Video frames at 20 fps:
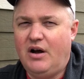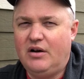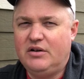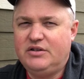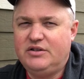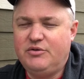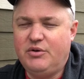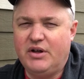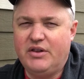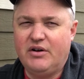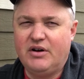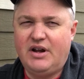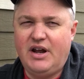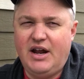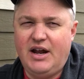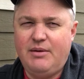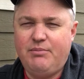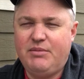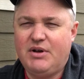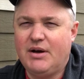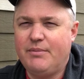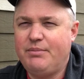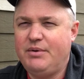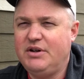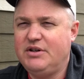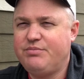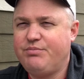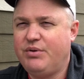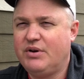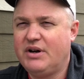Do other game
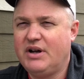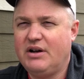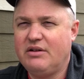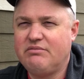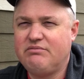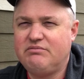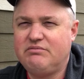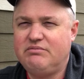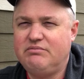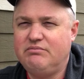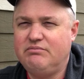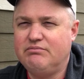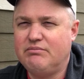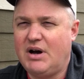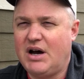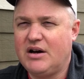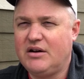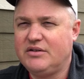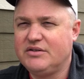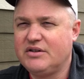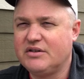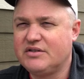companies put out models